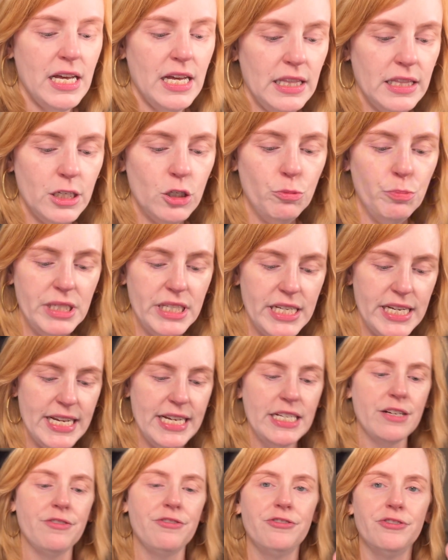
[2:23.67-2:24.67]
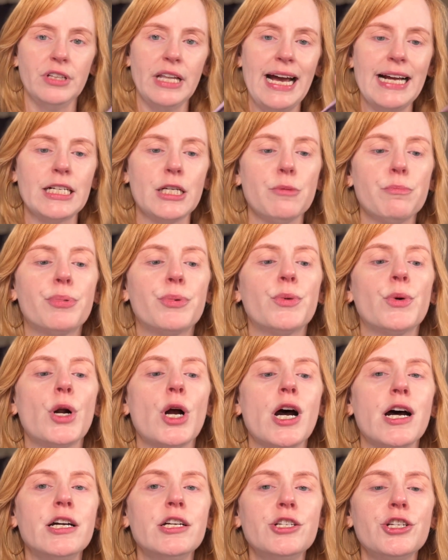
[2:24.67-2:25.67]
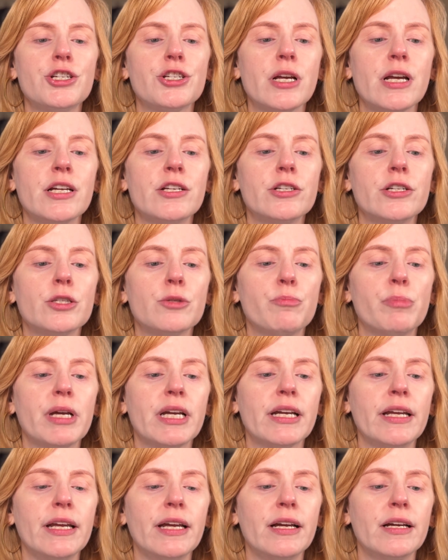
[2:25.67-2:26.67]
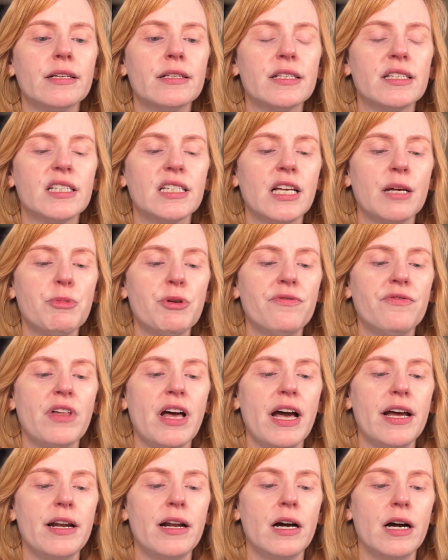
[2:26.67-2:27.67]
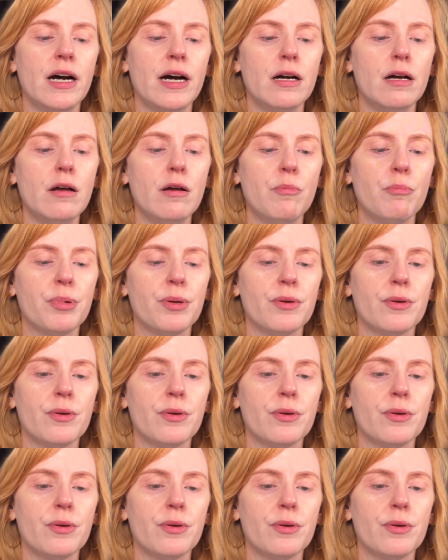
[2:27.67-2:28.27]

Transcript: little petite flat brush, and just picking some of that up.